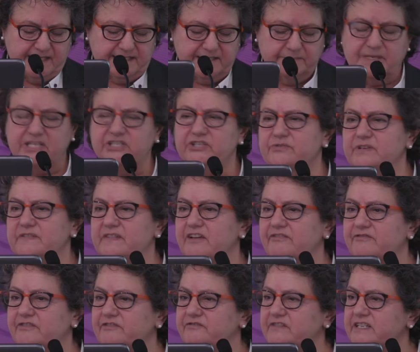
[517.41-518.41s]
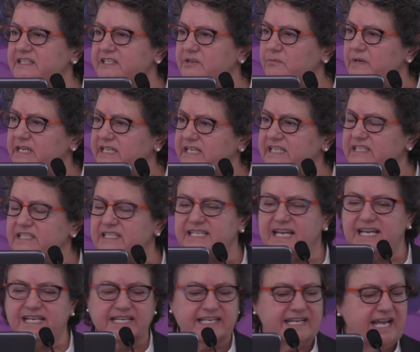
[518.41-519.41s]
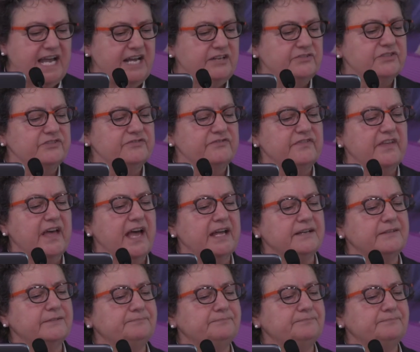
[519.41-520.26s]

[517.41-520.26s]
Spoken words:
dementia in their 50s, and we need to take account of that.